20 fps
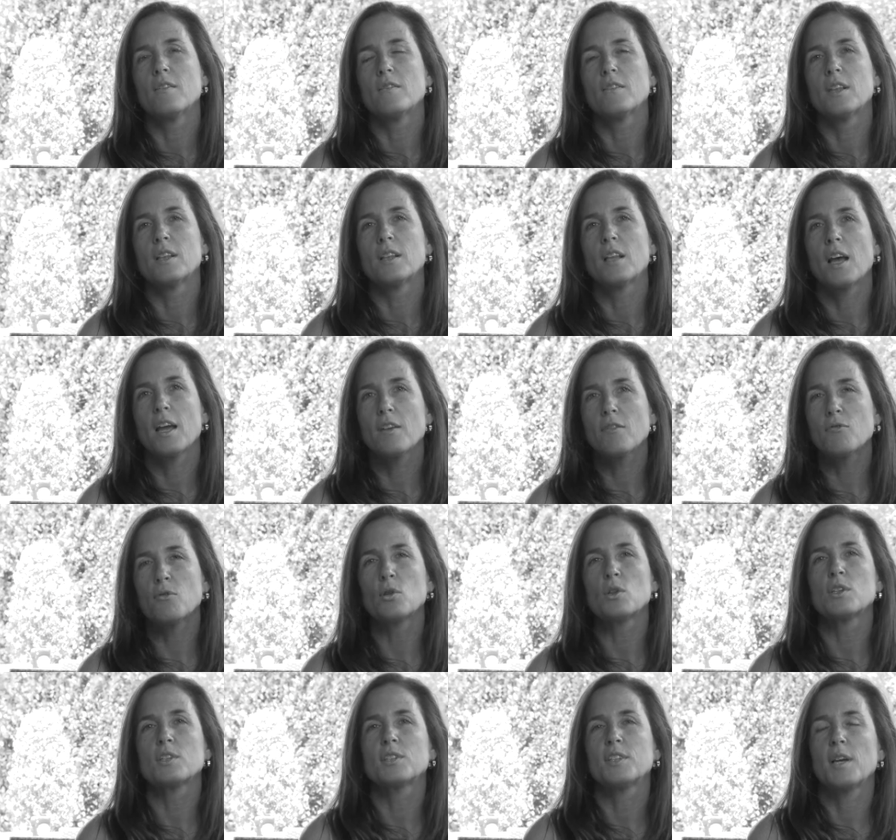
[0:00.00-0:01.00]
The life
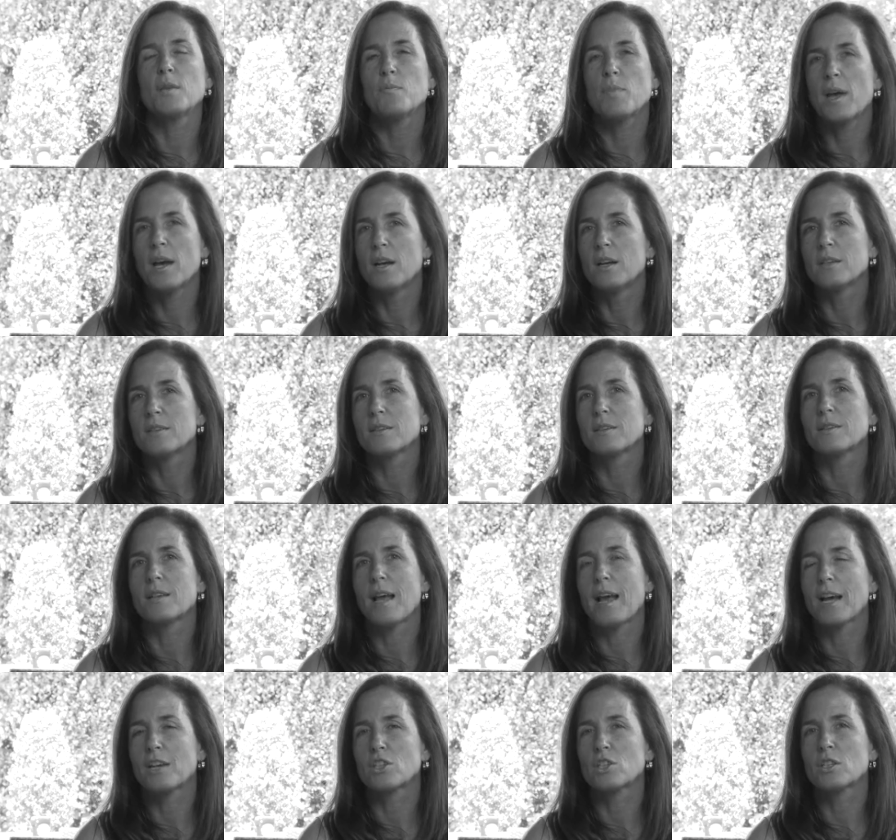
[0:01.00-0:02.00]
real estate balance is
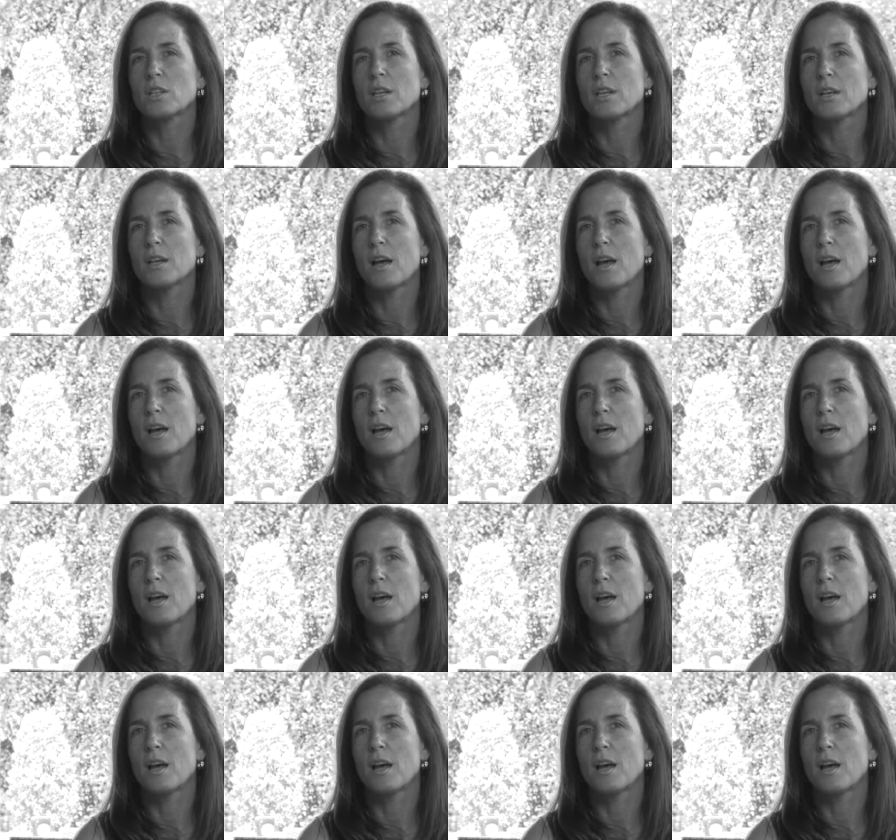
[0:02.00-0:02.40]
actually